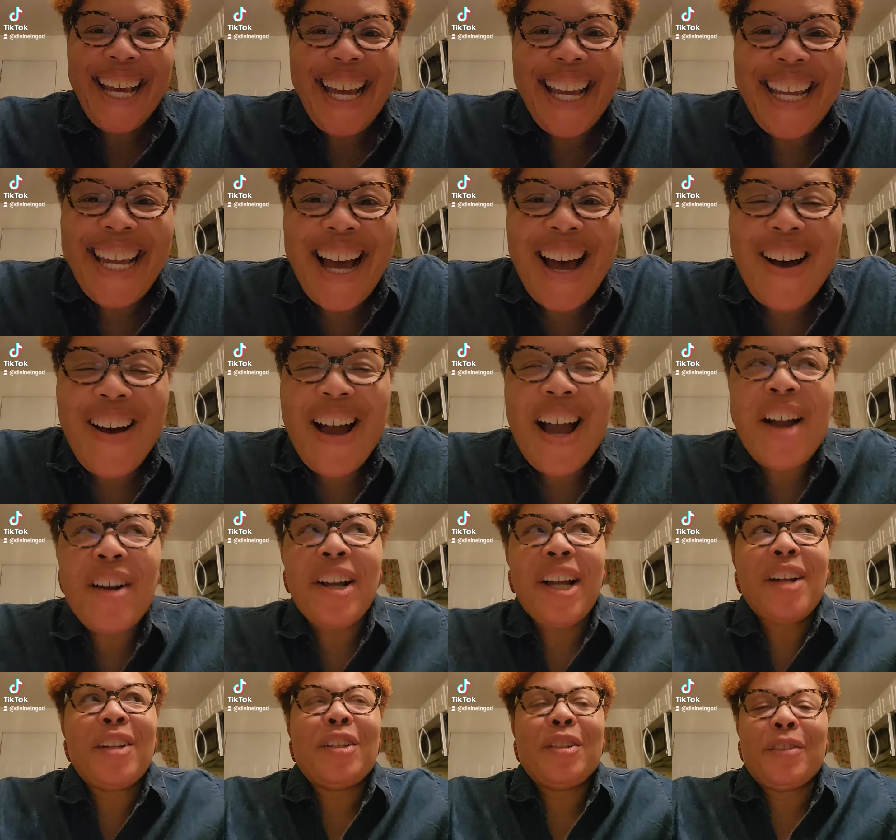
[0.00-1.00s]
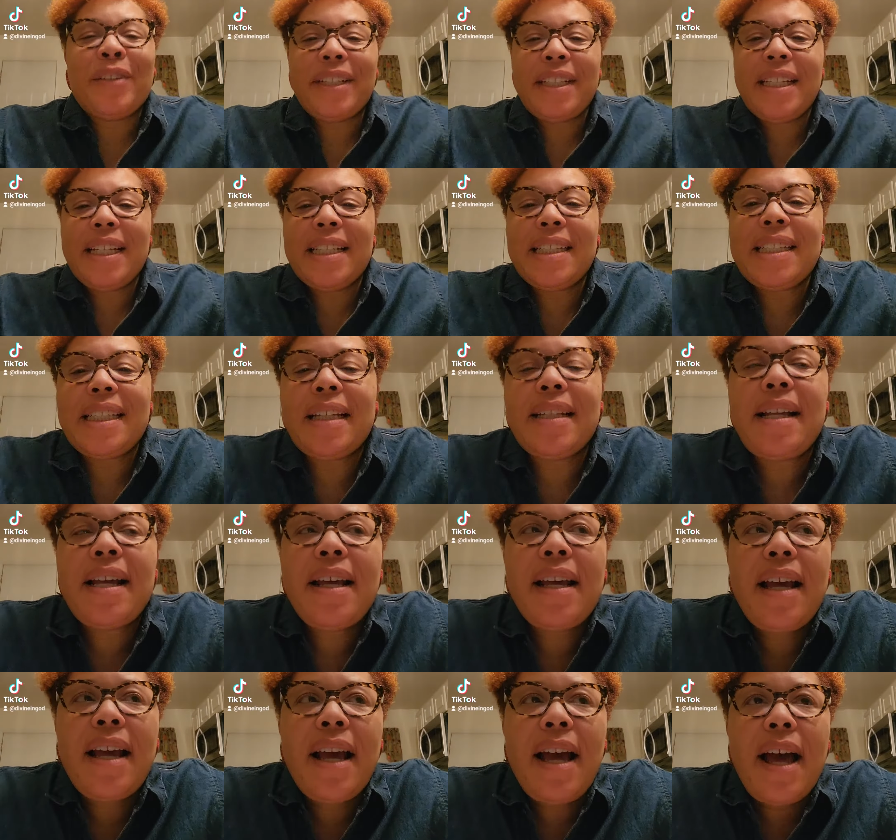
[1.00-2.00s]
Hey y'all, how are y'all doing? Yes, and
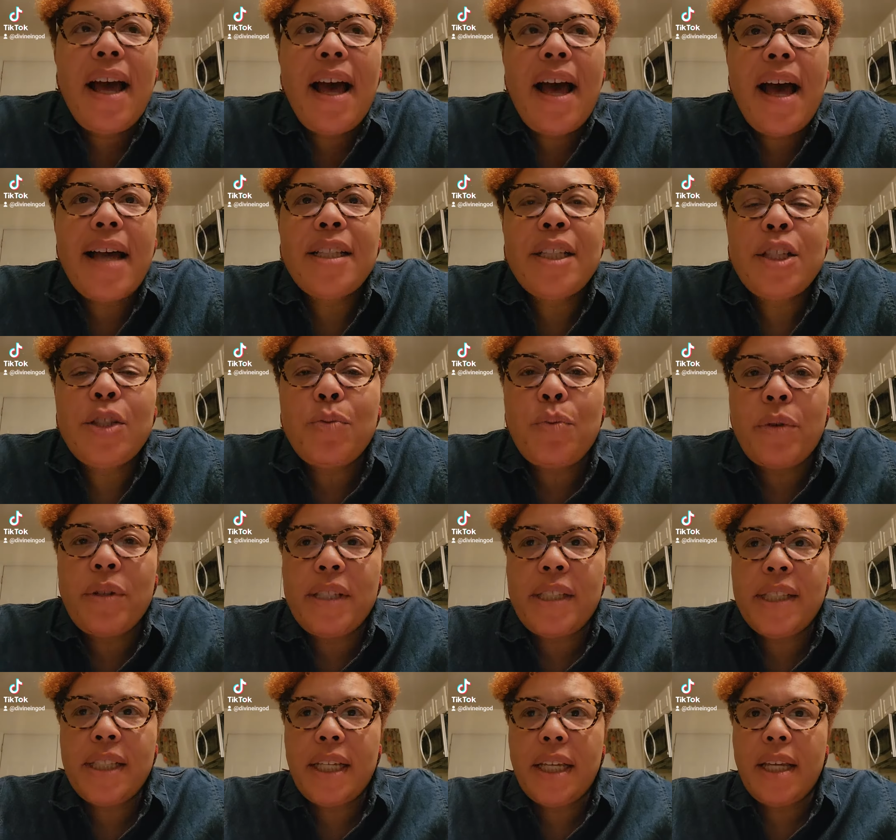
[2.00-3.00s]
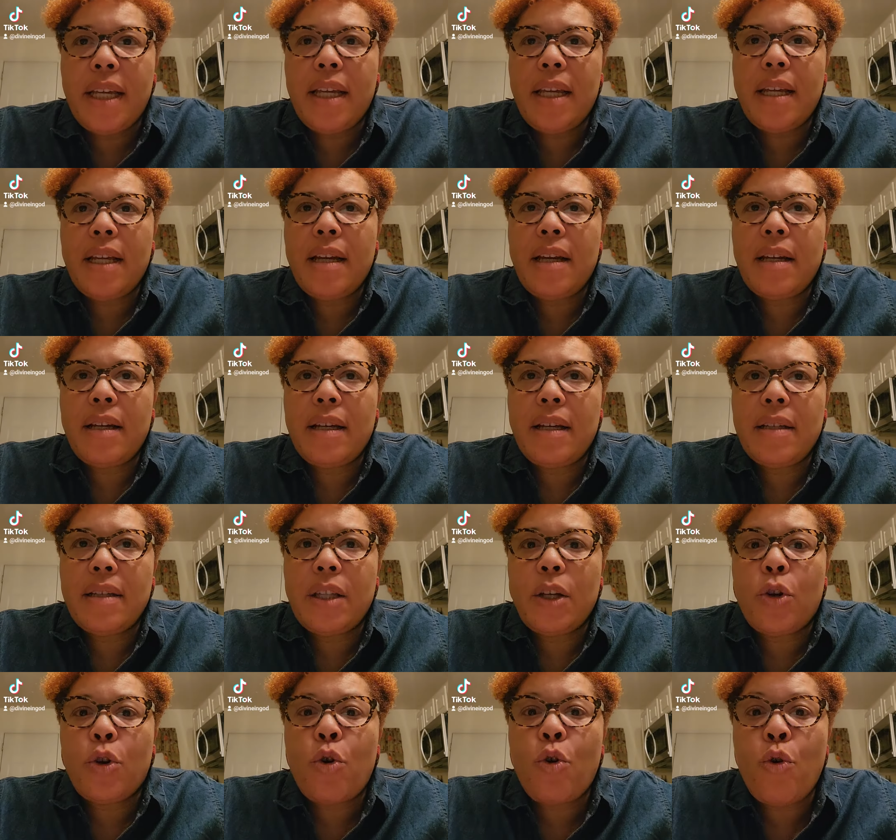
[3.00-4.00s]
I just want to sing
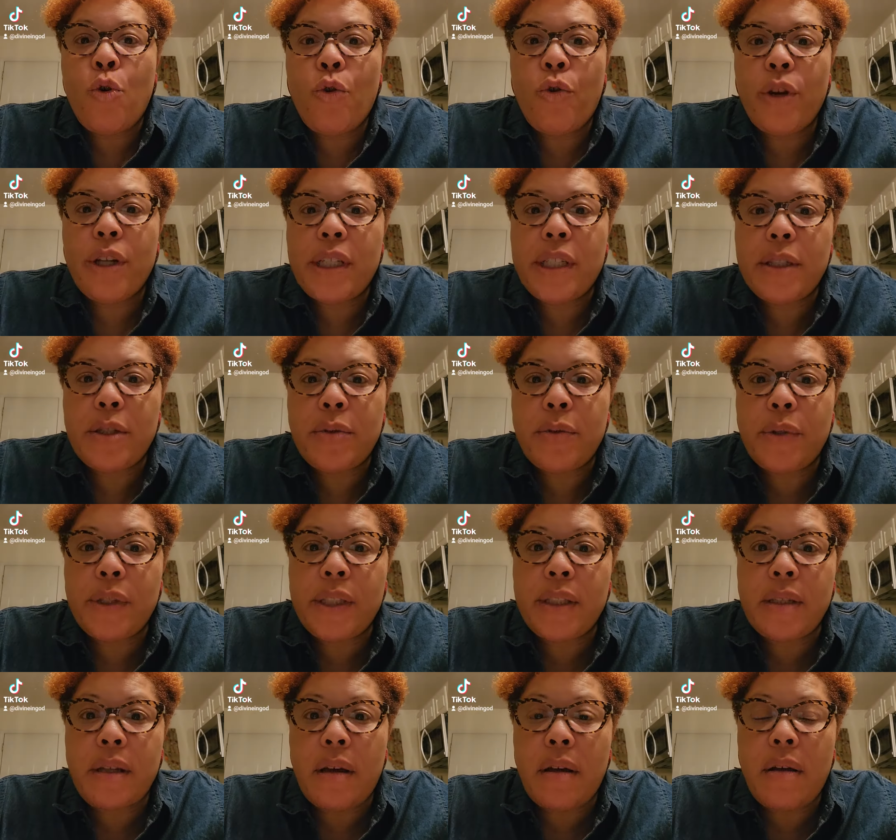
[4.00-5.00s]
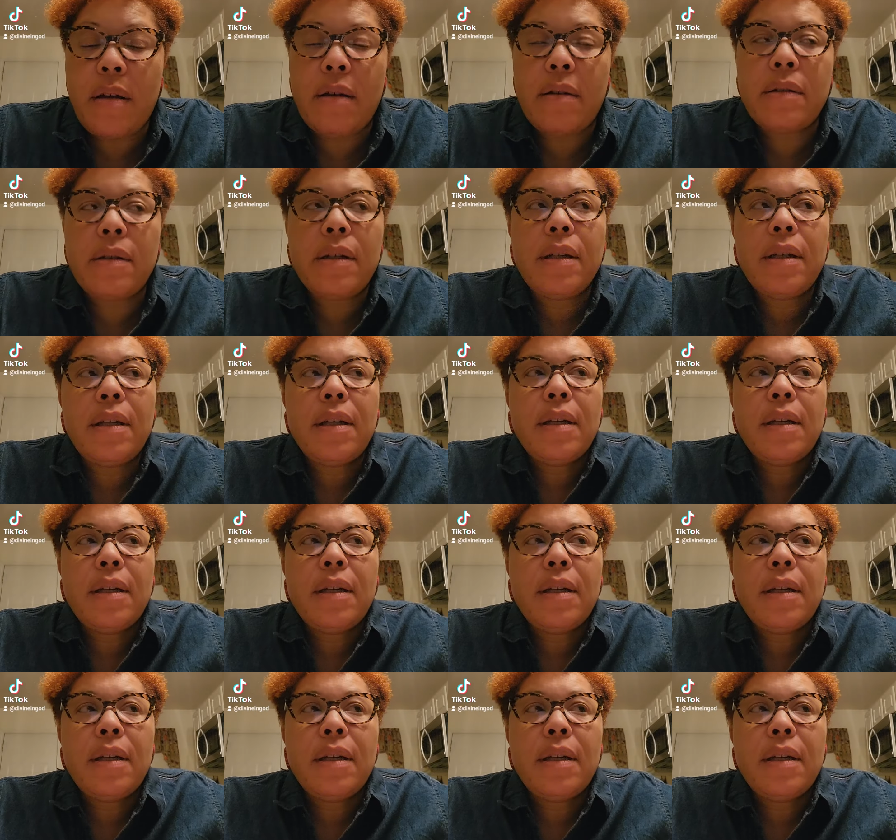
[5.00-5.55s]
the chorus to a song.